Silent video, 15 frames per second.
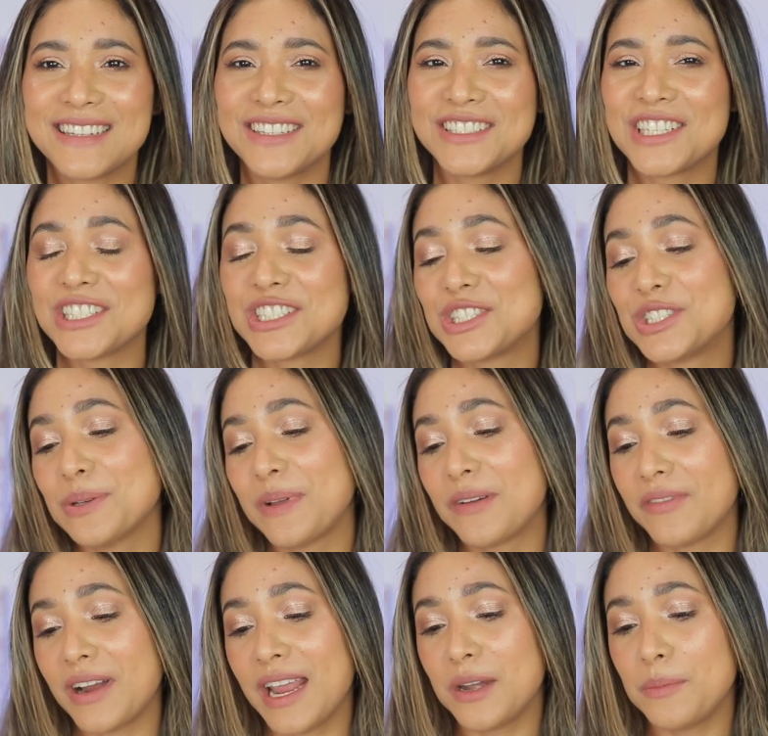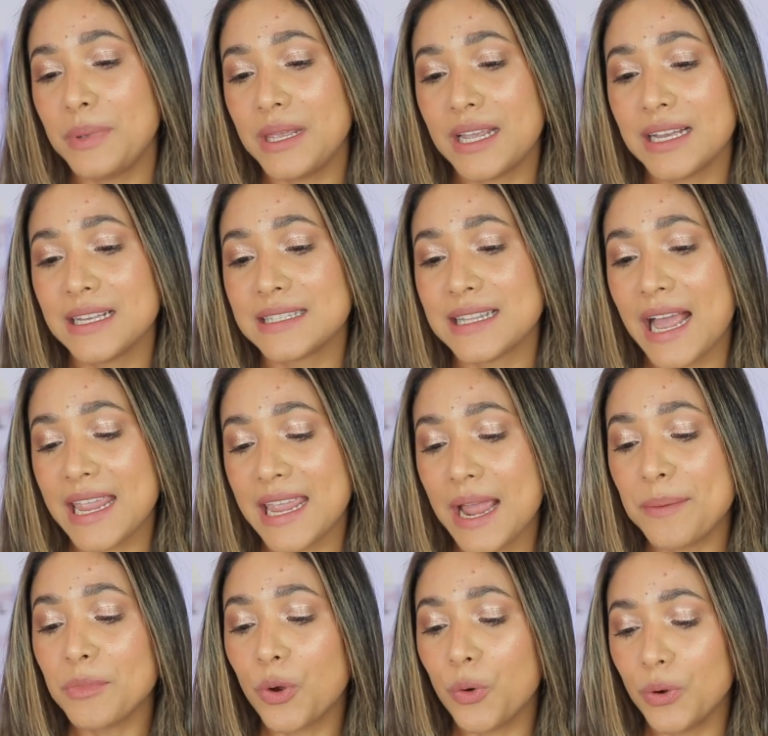go to, to my right because I
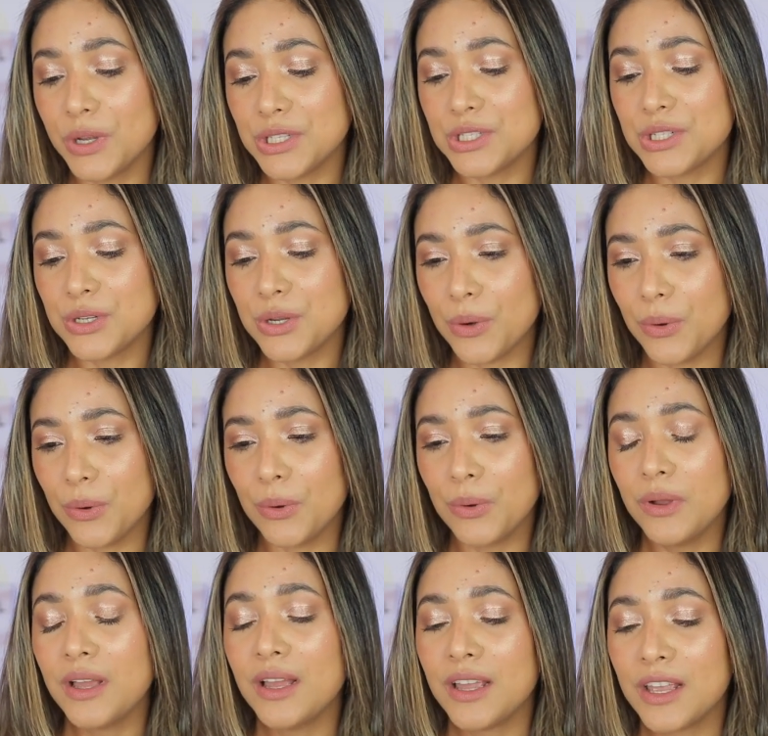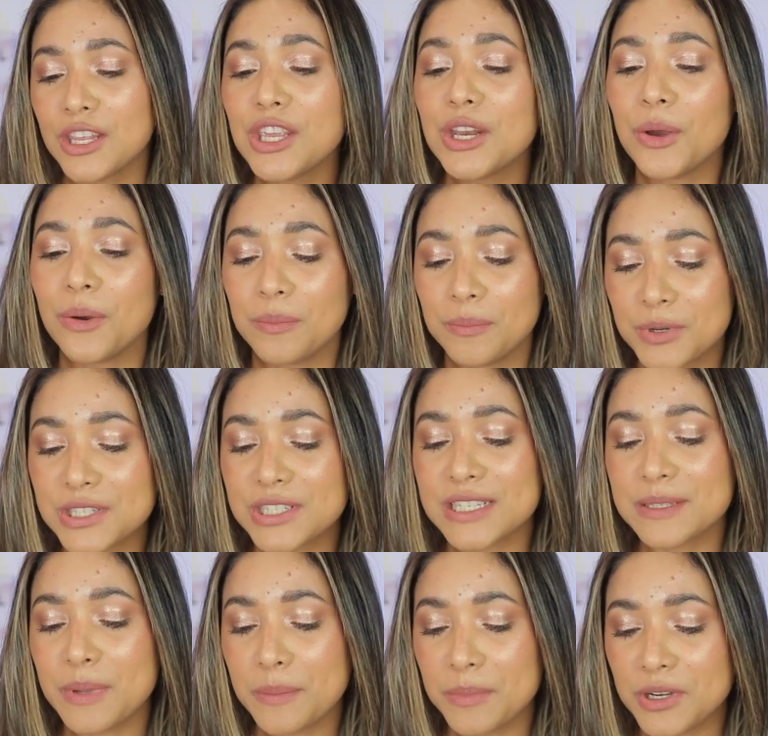am going to go, you know,
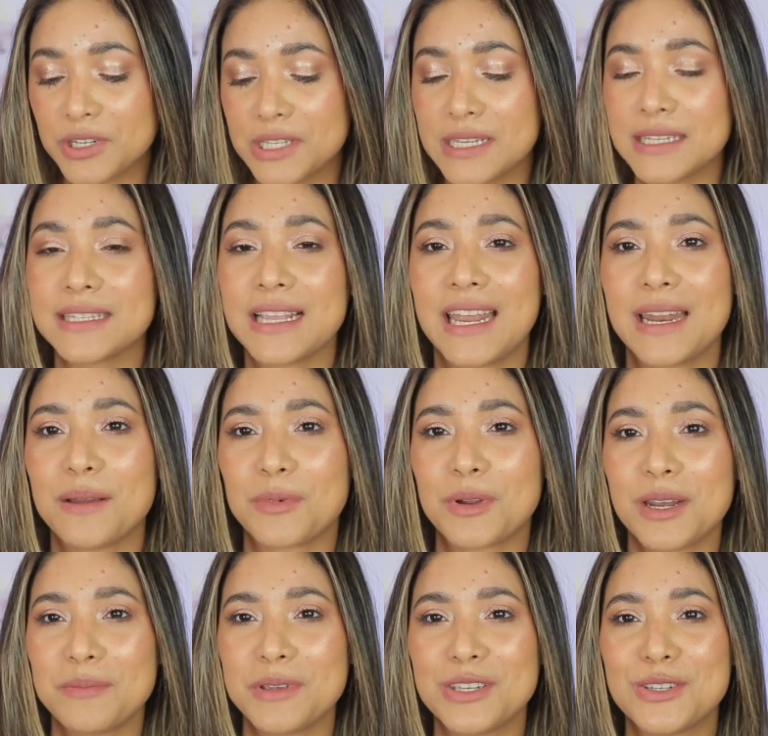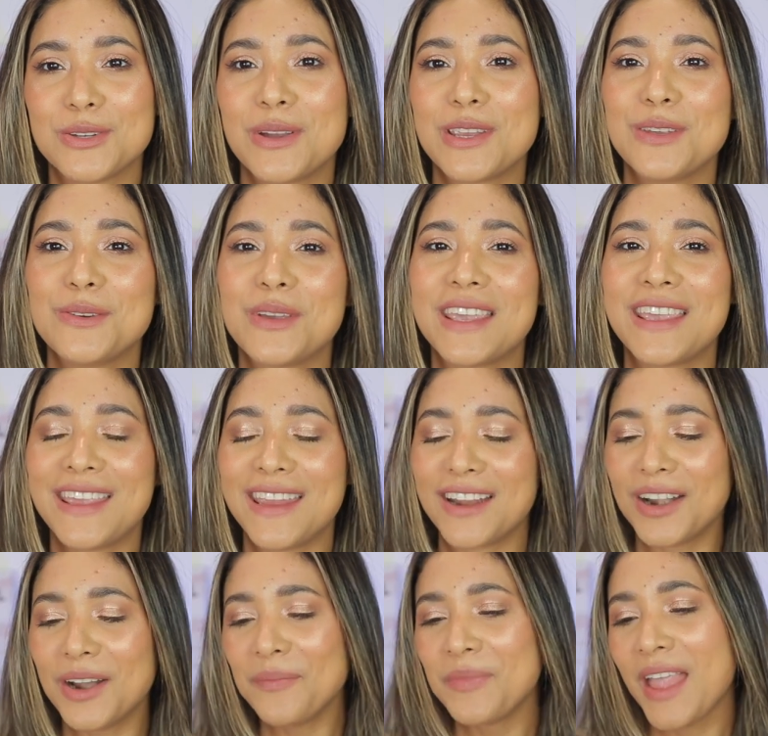purchase by purchase and I'm going to be showing you
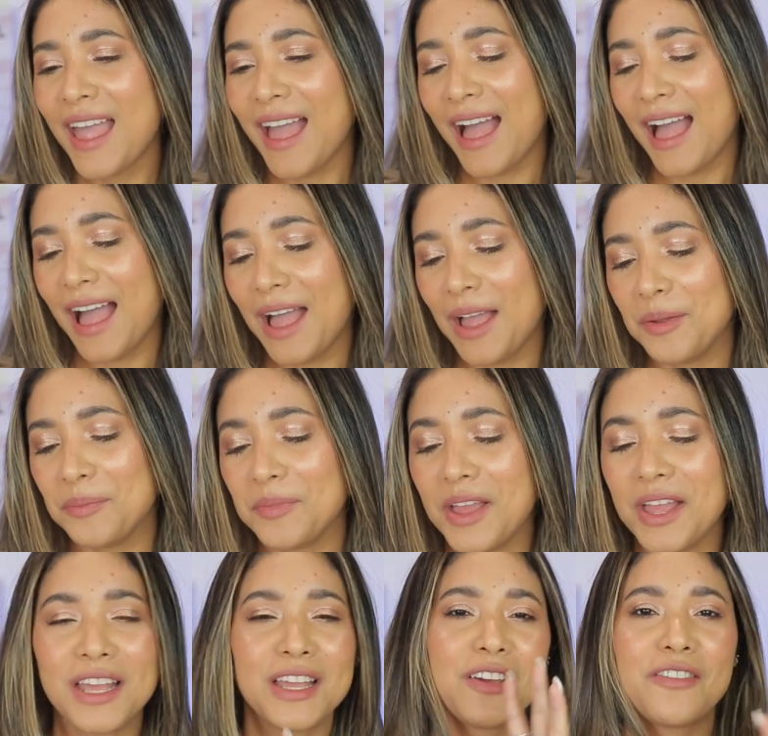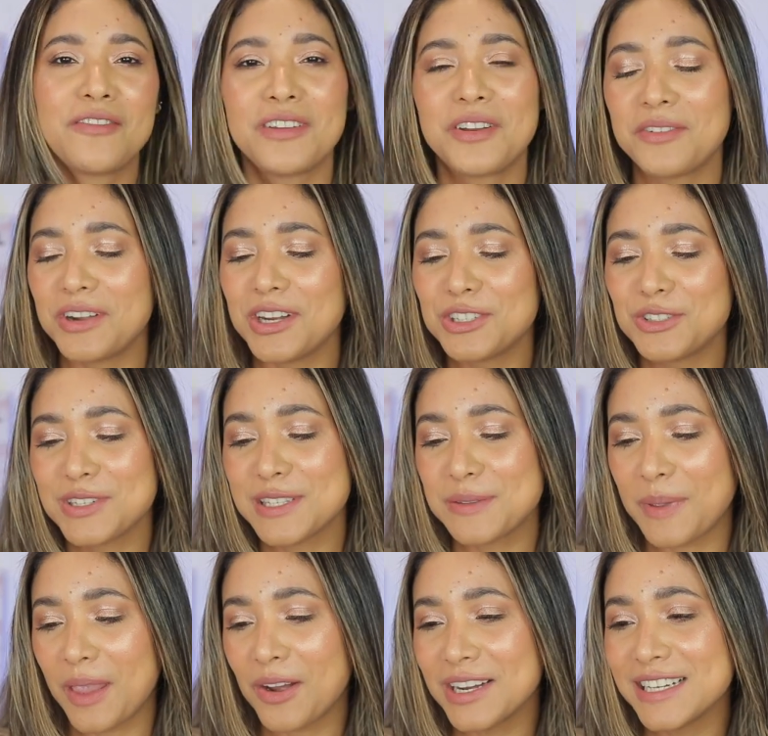here um, very, very
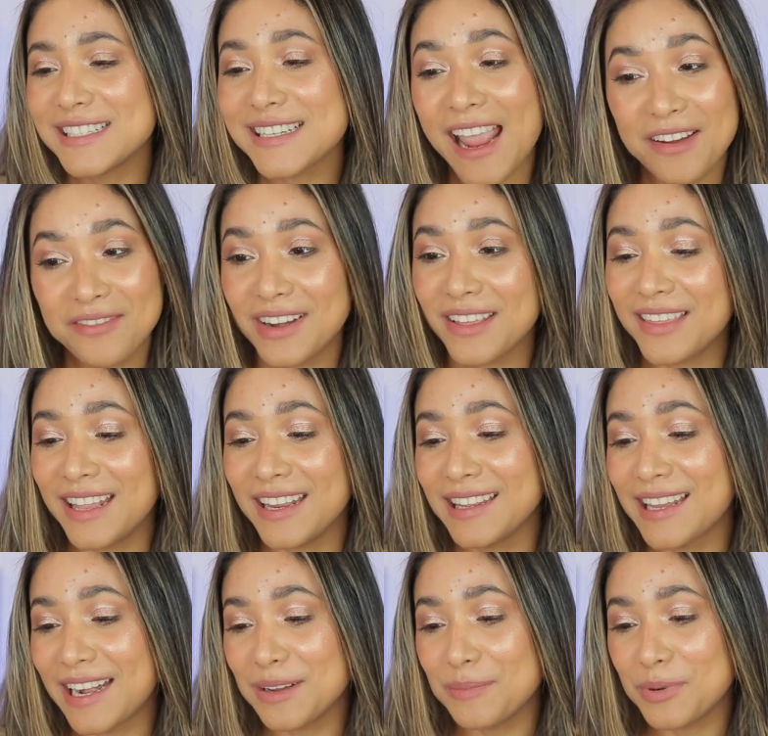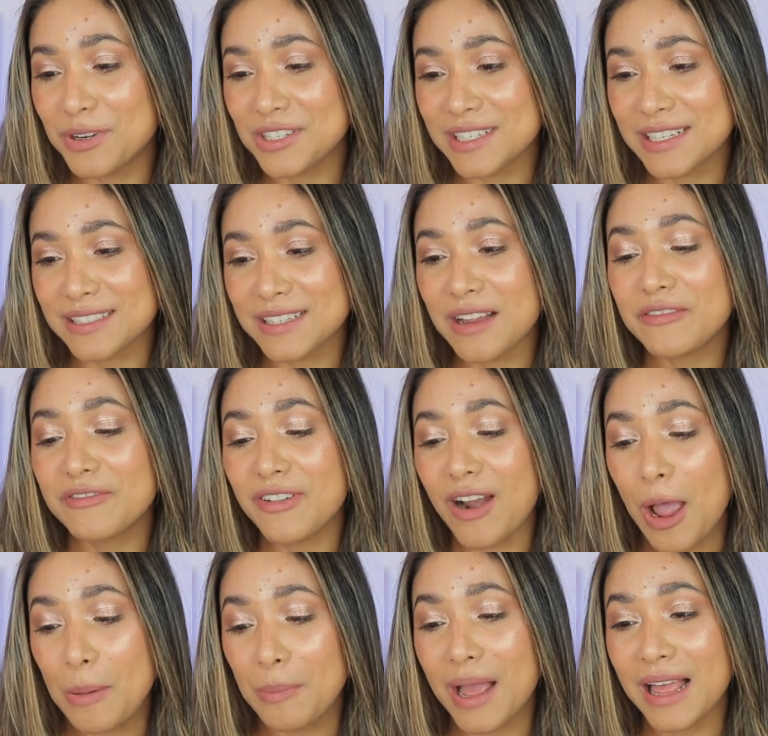transparent everything that I purchased
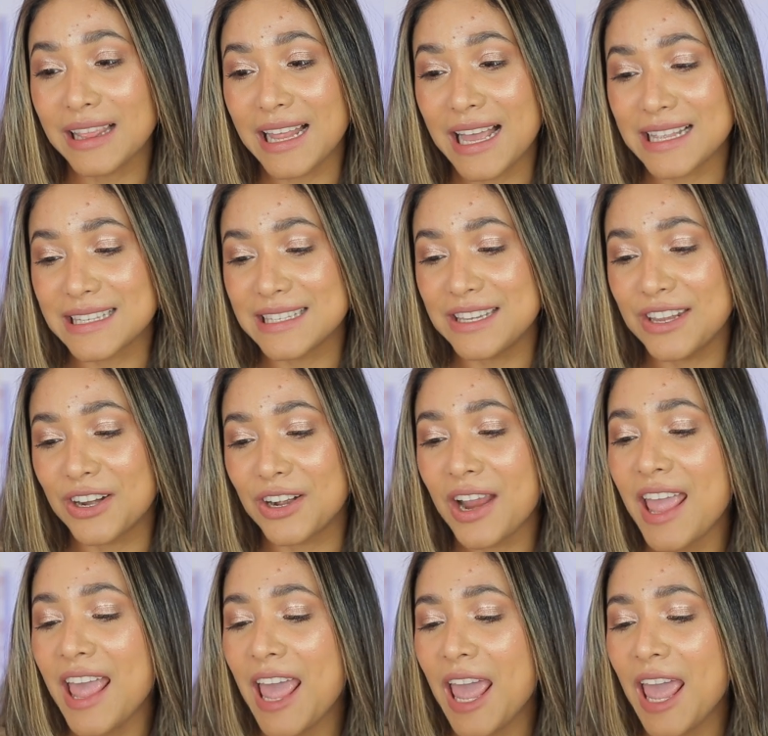from last last year.